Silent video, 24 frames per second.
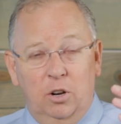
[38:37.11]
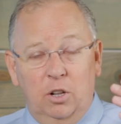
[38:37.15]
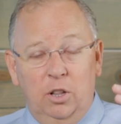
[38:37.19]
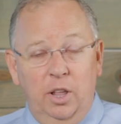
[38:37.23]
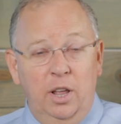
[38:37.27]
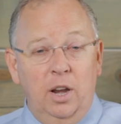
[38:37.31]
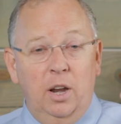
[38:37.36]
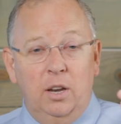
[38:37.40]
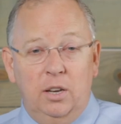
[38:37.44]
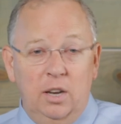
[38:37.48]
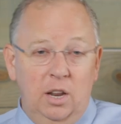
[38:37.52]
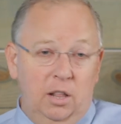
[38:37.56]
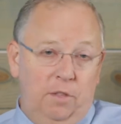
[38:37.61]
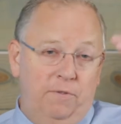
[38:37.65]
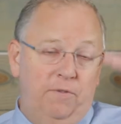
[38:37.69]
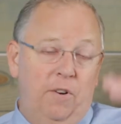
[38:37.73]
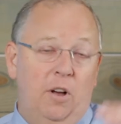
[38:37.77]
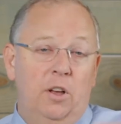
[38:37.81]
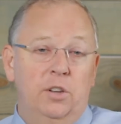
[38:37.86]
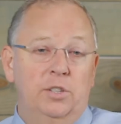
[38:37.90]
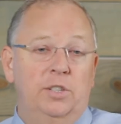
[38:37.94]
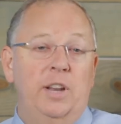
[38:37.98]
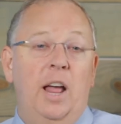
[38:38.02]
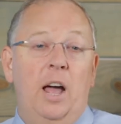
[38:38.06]
cleaning teeth
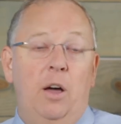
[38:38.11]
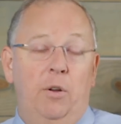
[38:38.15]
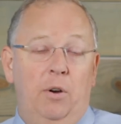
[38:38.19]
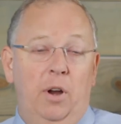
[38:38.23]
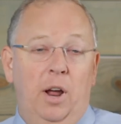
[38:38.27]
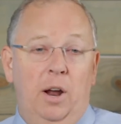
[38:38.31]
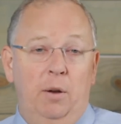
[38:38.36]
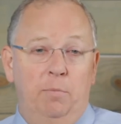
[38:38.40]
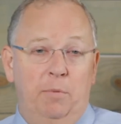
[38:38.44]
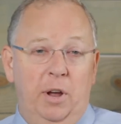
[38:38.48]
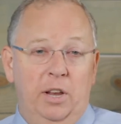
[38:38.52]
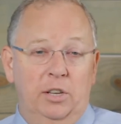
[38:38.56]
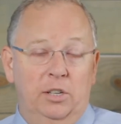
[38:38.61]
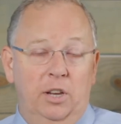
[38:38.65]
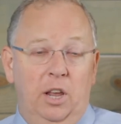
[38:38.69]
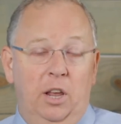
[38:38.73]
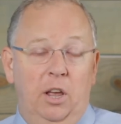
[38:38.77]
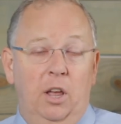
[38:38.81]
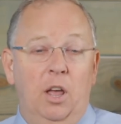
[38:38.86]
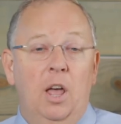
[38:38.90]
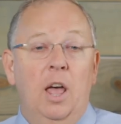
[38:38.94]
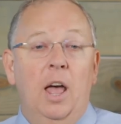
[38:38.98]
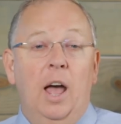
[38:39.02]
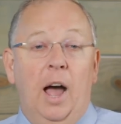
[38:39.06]
falls down on my
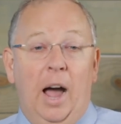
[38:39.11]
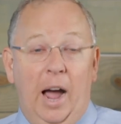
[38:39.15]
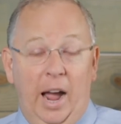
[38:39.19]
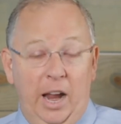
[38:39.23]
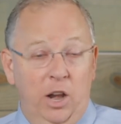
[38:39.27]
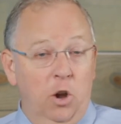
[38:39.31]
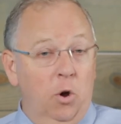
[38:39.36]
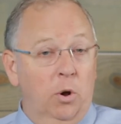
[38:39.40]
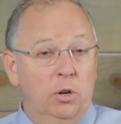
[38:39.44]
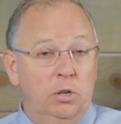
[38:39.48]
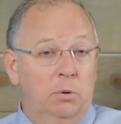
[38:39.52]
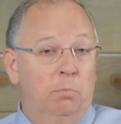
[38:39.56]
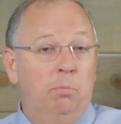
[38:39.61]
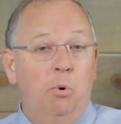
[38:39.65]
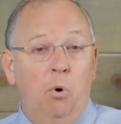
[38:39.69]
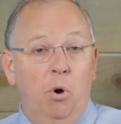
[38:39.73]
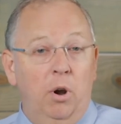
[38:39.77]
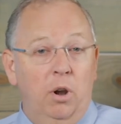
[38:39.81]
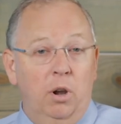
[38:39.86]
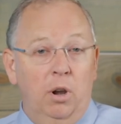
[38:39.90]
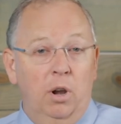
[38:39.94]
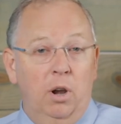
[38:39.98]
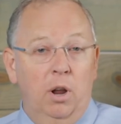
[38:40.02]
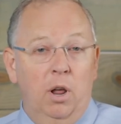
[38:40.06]
scale. I know it's
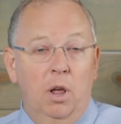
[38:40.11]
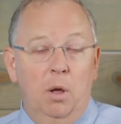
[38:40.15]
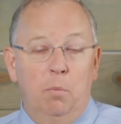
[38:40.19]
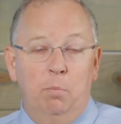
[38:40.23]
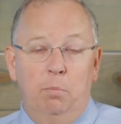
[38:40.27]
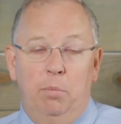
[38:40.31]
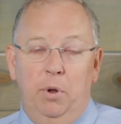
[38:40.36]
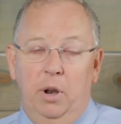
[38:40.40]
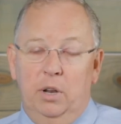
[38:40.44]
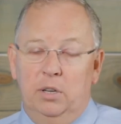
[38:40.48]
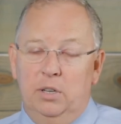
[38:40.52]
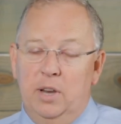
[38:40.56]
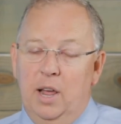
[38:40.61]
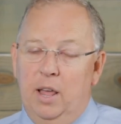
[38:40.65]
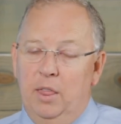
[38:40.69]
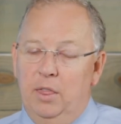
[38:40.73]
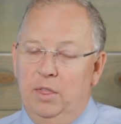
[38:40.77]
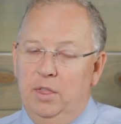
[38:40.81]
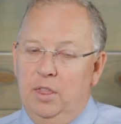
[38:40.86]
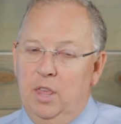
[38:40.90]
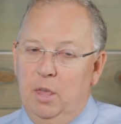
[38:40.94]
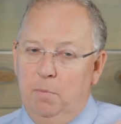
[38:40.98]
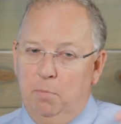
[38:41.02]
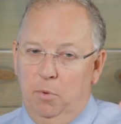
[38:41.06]
important, but it's not
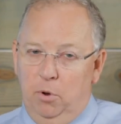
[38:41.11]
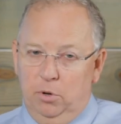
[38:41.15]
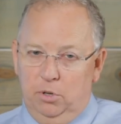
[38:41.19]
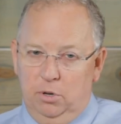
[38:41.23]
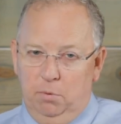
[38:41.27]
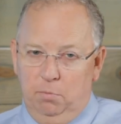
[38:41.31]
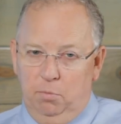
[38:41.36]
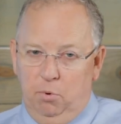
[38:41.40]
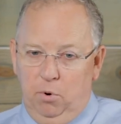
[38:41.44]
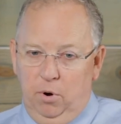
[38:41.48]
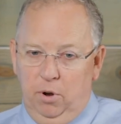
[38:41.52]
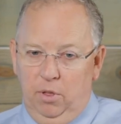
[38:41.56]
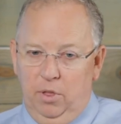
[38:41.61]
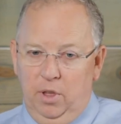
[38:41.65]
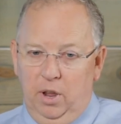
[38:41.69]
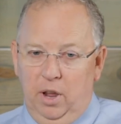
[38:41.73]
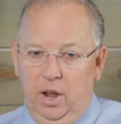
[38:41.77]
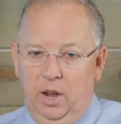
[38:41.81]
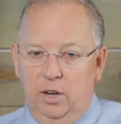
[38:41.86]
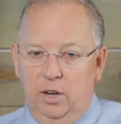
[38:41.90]
the most important thing